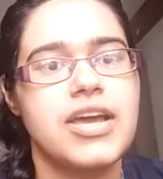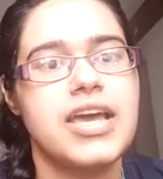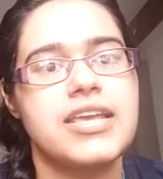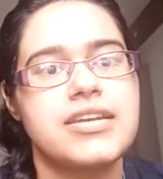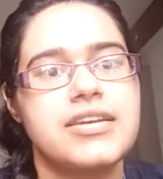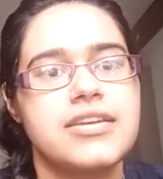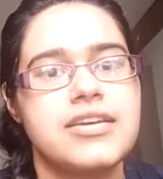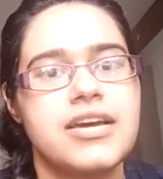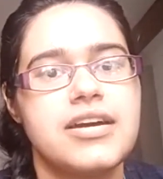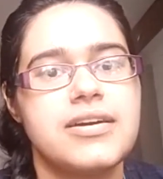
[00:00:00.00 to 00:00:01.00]

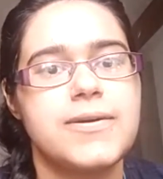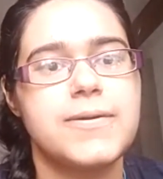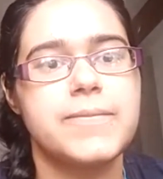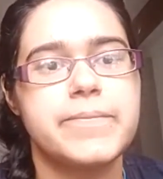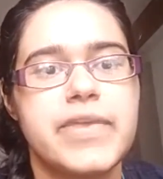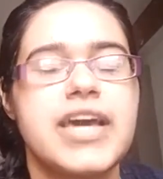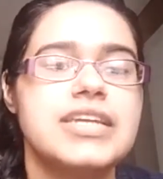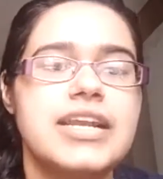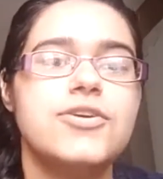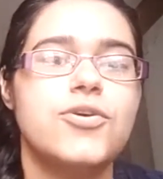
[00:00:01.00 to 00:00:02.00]
And I
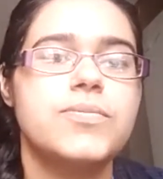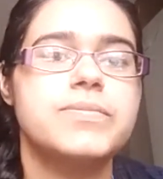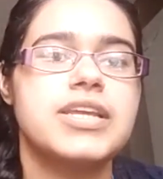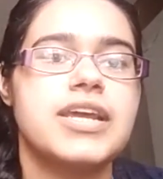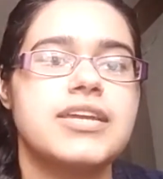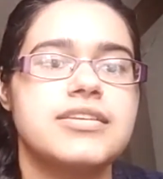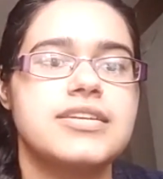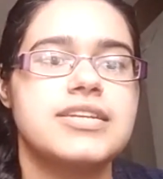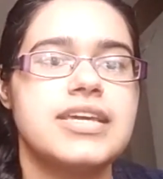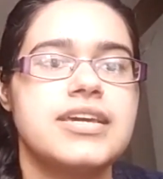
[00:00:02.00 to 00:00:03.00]
really hope that I
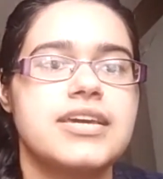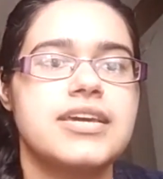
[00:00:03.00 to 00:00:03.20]
take